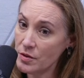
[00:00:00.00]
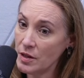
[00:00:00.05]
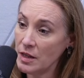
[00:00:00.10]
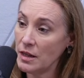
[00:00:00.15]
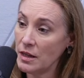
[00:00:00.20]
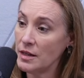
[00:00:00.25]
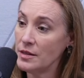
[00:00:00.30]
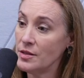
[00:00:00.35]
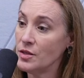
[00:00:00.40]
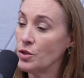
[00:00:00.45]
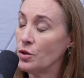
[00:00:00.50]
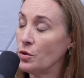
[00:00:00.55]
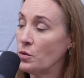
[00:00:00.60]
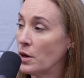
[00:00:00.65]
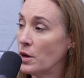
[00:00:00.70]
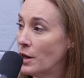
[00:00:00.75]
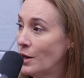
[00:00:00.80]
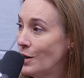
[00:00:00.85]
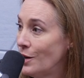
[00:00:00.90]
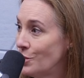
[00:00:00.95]
uh, still
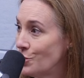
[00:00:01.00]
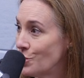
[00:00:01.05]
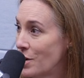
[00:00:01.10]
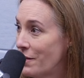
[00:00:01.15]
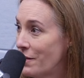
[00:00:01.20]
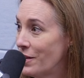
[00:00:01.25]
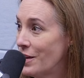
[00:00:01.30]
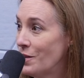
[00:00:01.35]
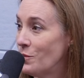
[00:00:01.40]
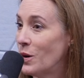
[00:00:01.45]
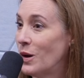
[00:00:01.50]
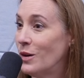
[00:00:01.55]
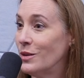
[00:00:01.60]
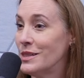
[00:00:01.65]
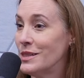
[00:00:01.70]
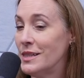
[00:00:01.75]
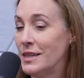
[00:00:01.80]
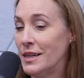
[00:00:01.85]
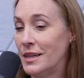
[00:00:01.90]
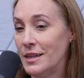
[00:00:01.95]
working on trafficking
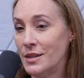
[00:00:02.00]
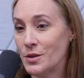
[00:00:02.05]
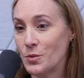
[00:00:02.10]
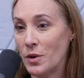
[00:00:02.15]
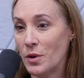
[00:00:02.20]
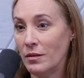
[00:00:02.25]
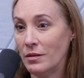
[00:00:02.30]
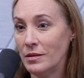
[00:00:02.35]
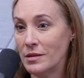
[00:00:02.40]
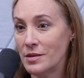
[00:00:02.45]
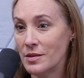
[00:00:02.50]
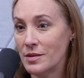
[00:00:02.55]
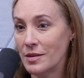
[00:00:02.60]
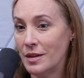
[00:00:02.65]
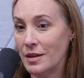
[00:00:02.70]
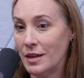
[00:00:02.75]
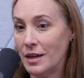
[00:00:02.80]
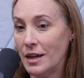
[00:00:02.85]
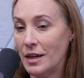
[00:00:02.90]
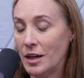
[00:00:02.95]
policy as well as uh,
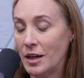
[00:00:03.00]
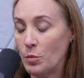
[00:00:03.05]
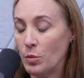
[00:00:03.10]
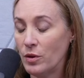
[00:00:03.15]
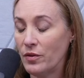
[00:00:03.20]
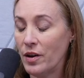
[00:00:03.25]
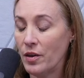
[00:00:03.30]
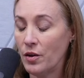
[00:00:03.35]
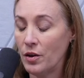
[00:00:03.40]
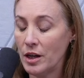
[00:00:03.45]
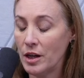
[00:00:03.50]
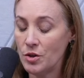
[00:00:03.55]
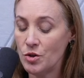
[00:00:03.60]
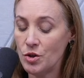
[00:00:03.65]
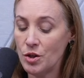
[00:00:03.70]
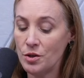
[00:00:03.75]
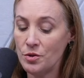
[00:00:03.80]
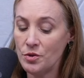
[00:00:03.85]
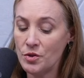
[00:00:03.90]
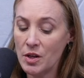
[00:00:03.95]
a number of other
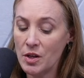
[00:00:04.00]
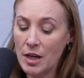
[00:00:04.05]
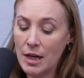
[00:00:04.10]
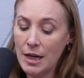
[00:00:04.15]
issues,